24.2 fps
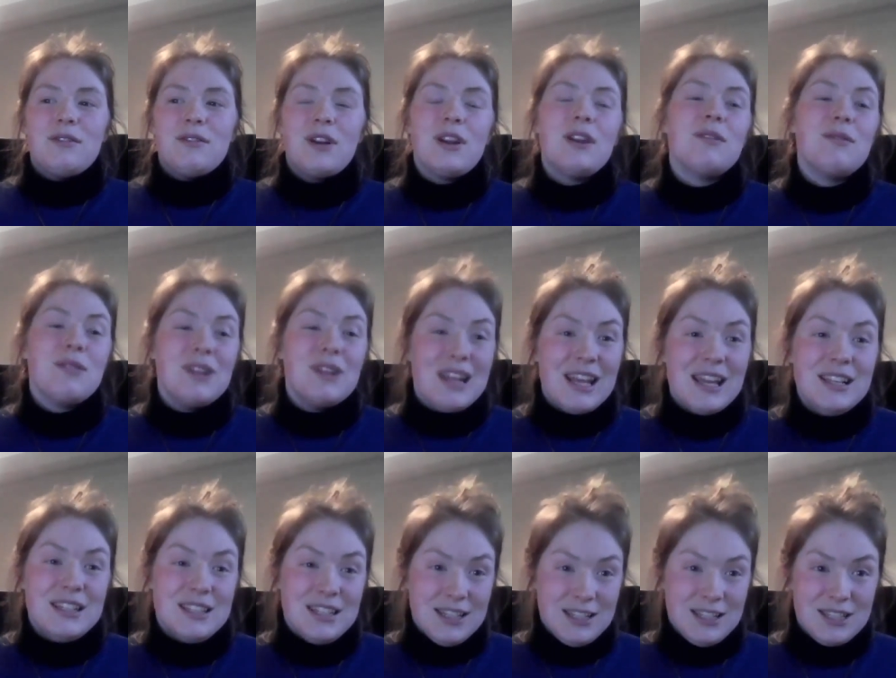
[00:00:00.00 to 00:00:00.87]
very
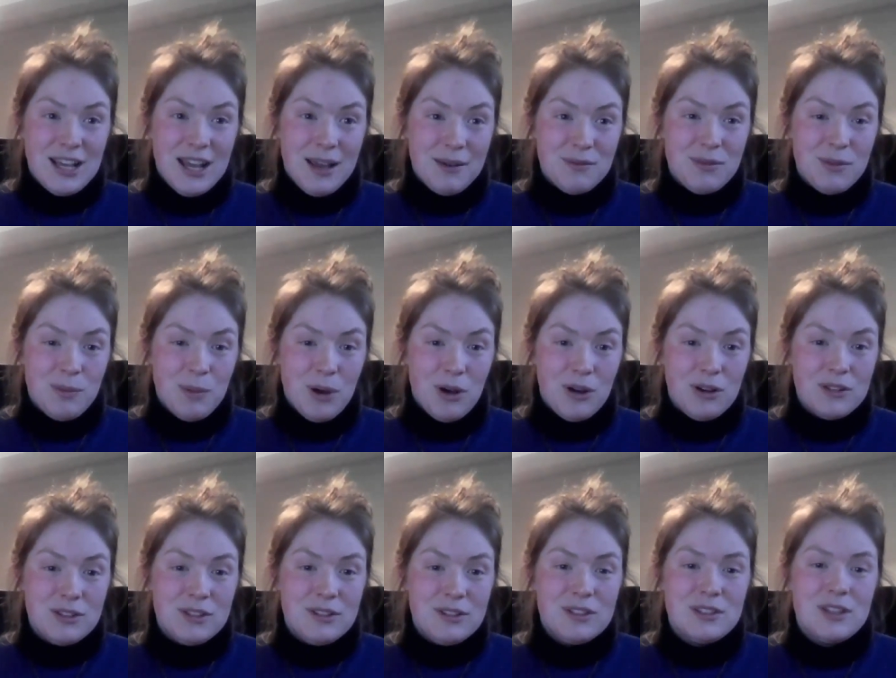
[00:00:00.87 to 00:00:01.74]
related to
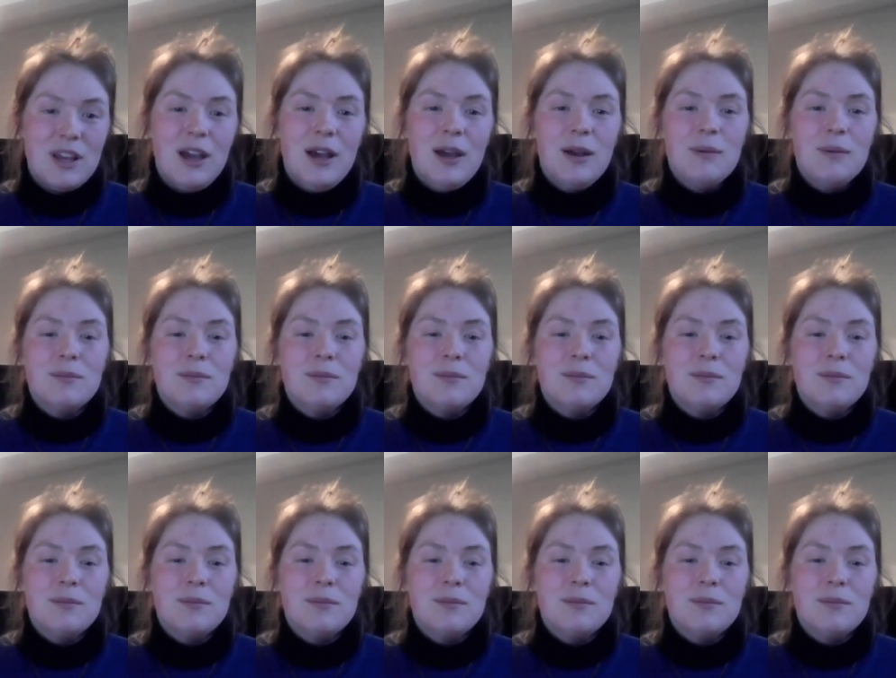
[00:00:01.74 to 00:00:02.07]
amphipods.